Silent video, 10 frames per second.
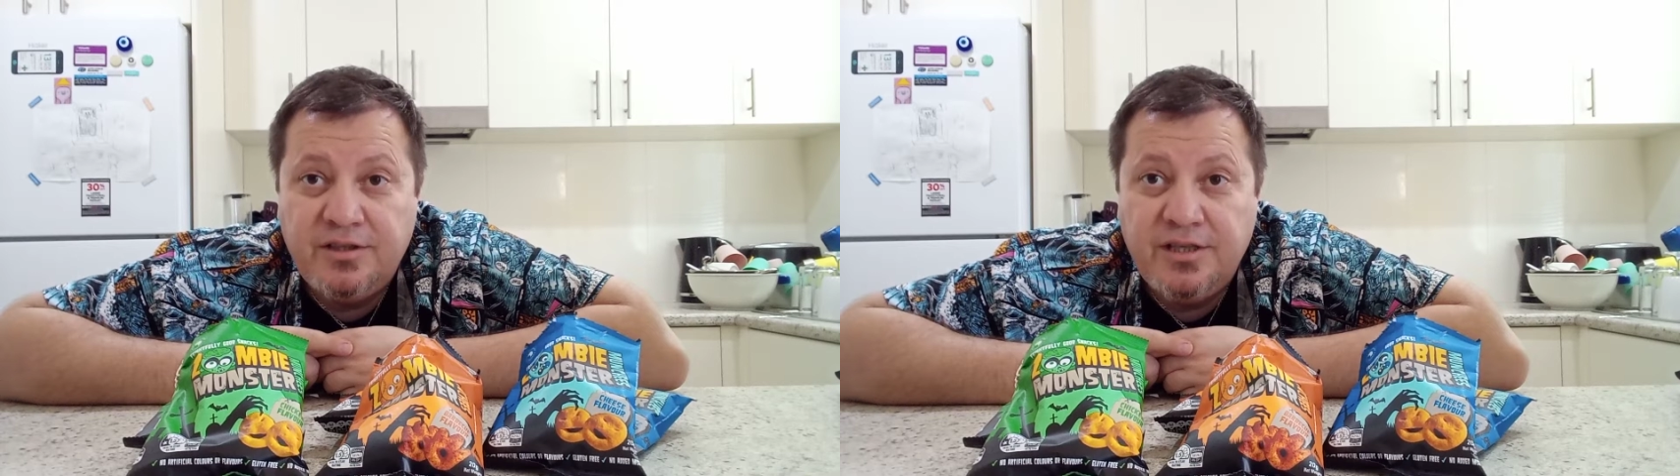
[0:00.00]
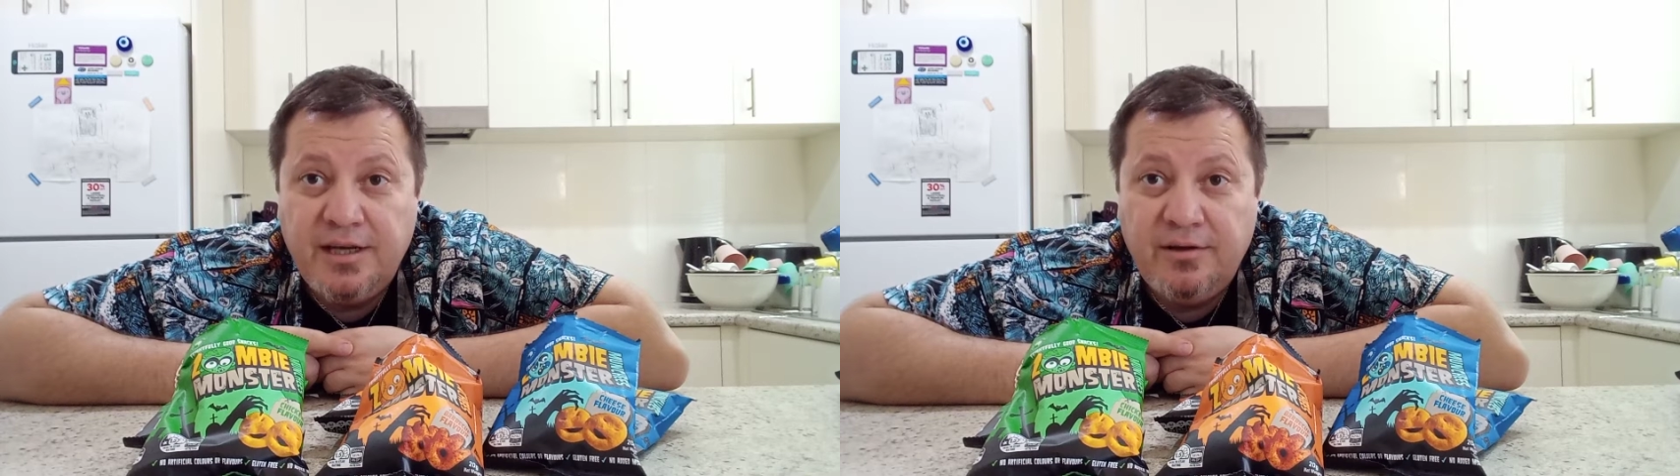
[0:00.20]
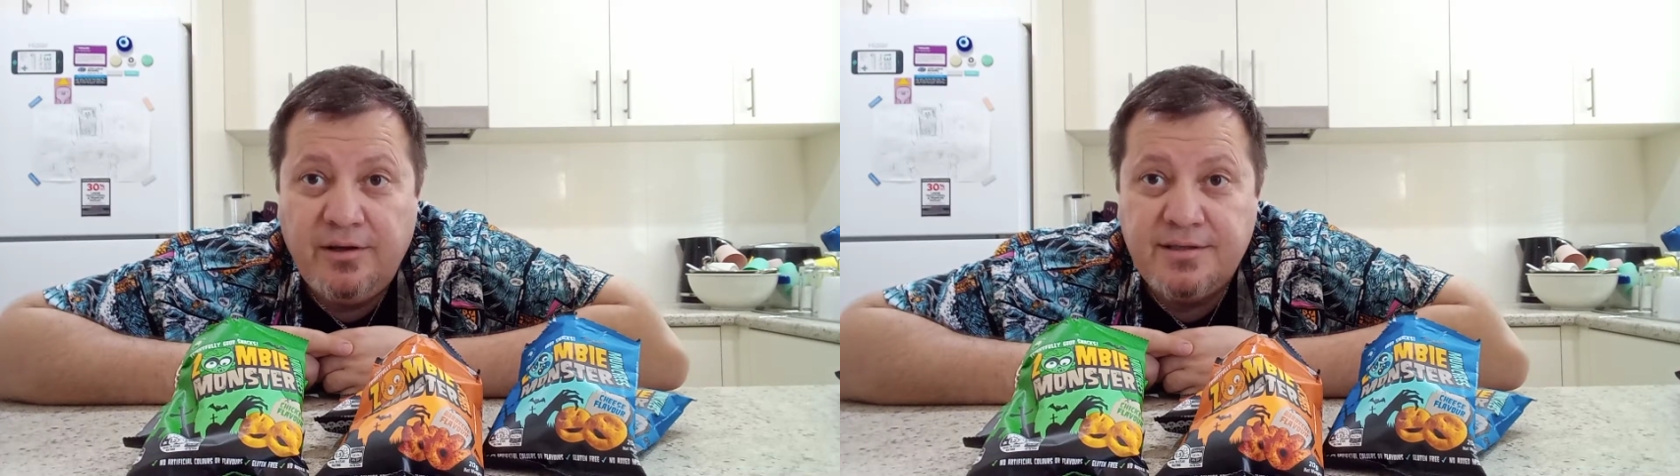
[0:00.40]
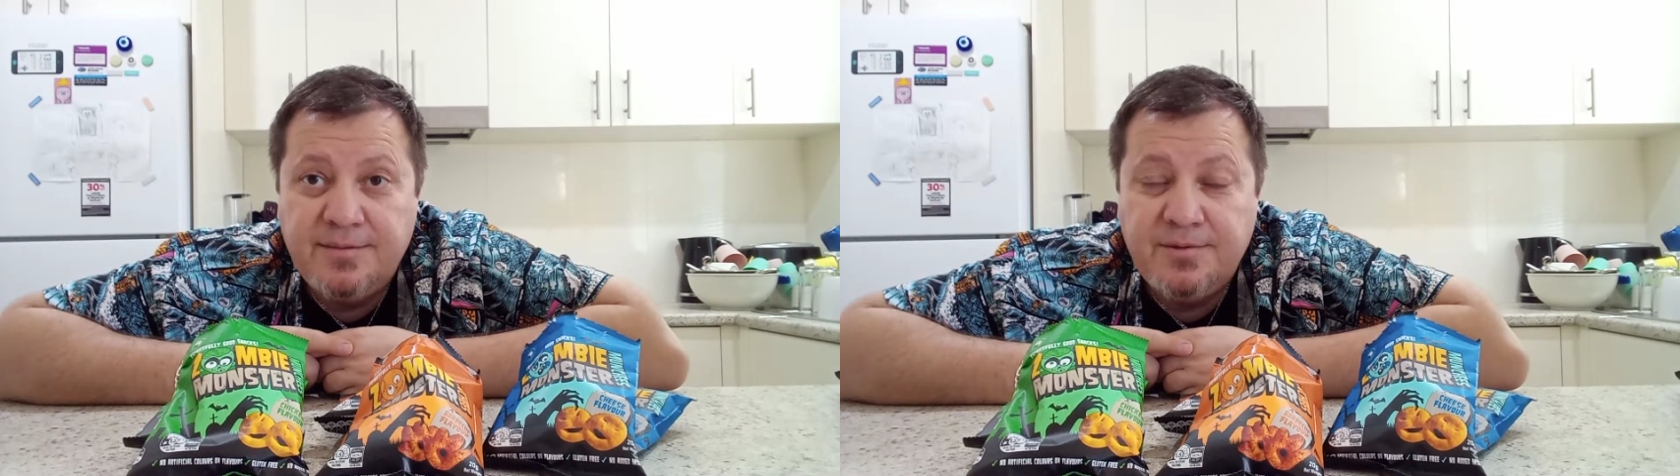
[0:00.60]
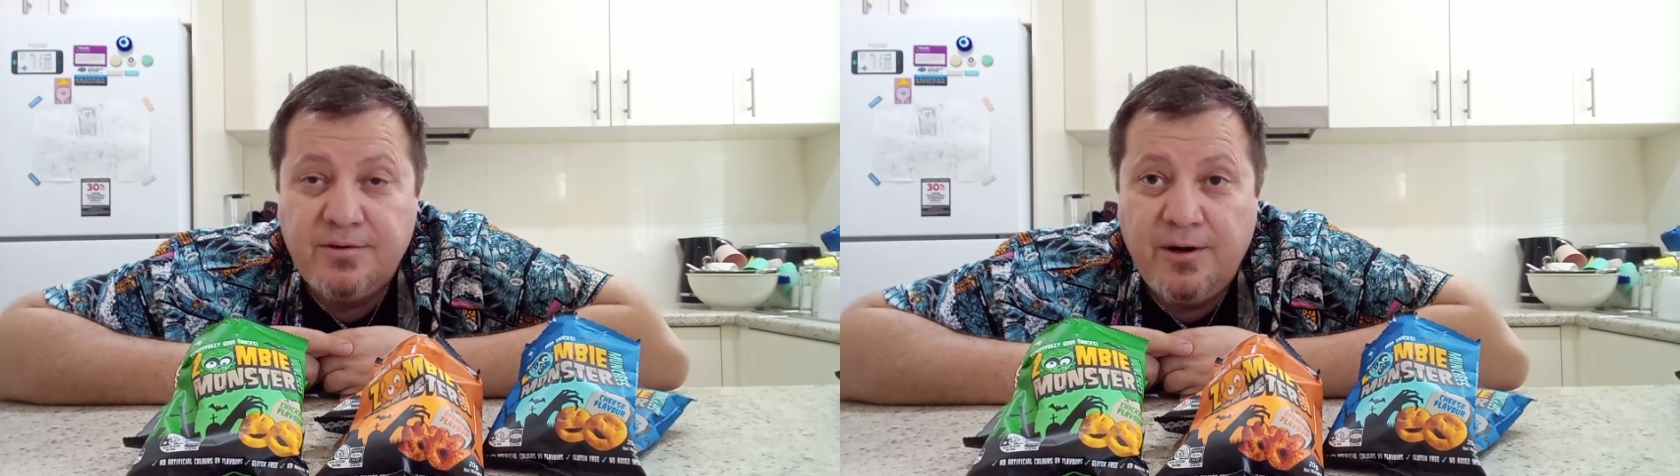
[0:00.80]
to share, like,
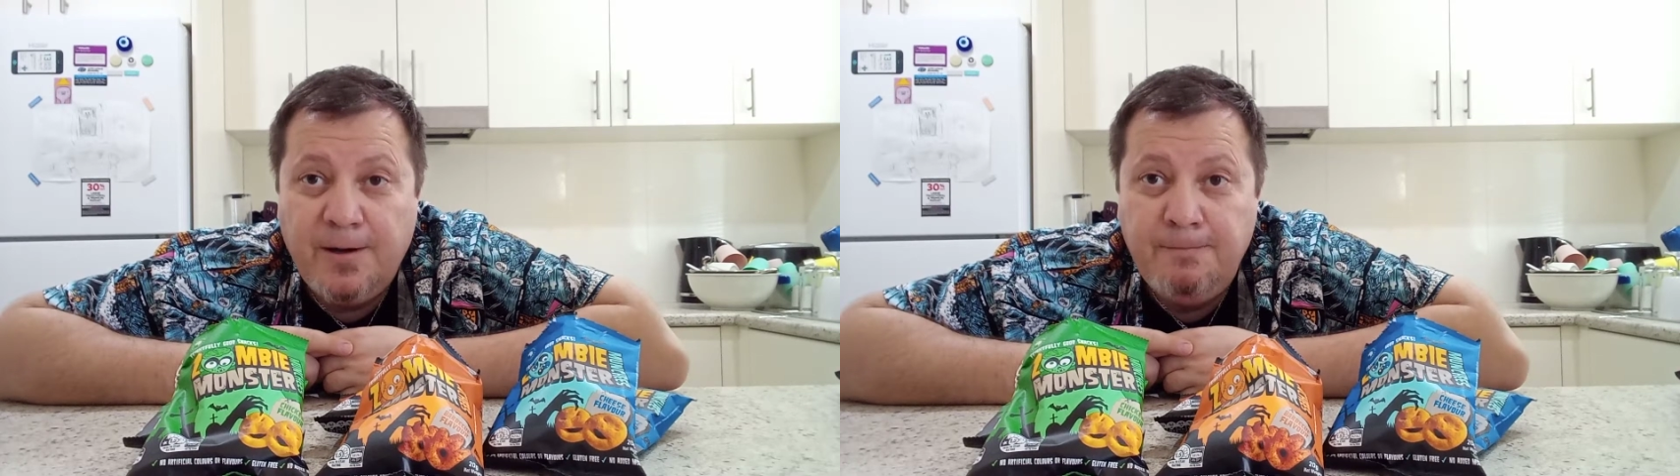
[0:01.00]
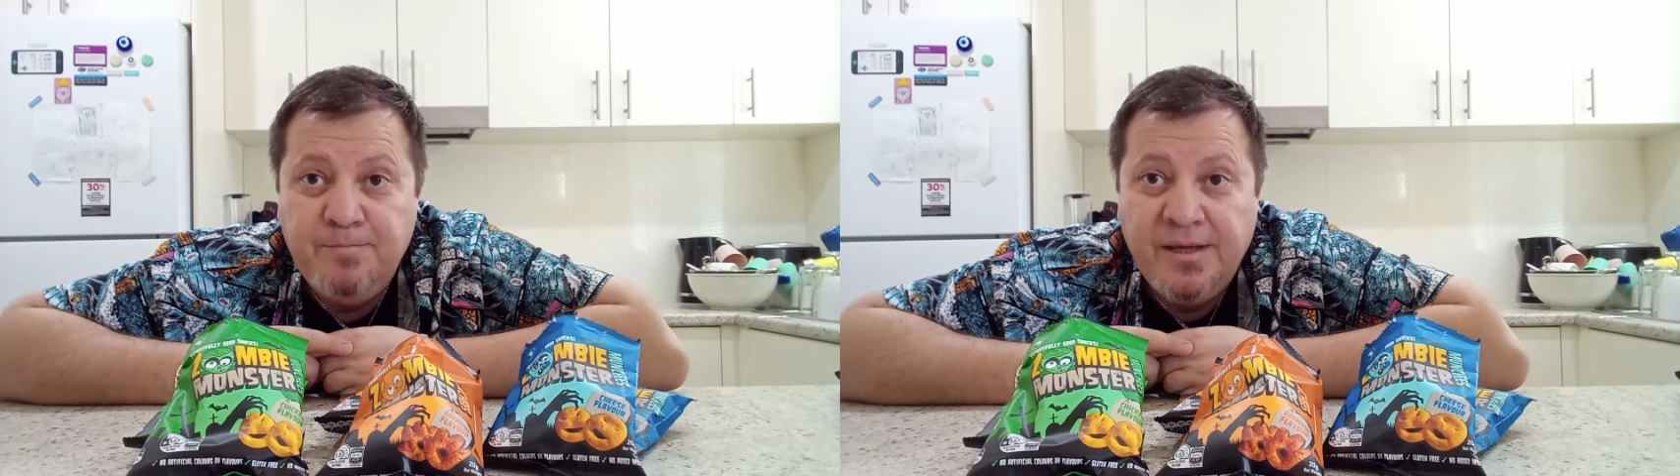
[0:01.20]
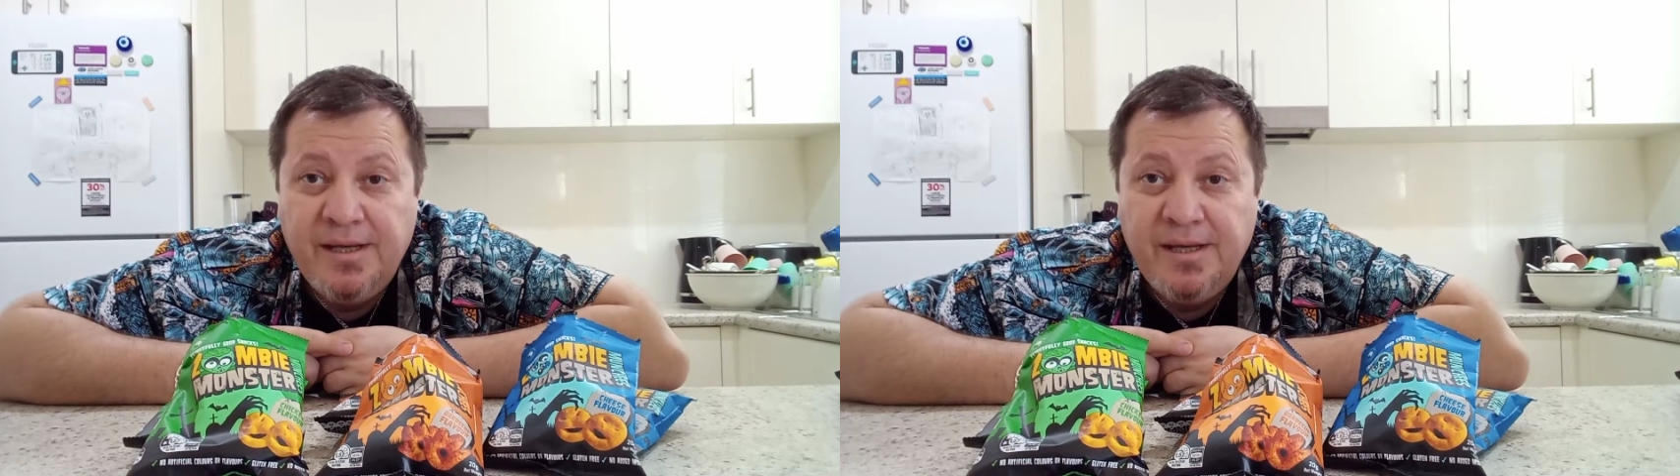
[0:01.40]
subscribe.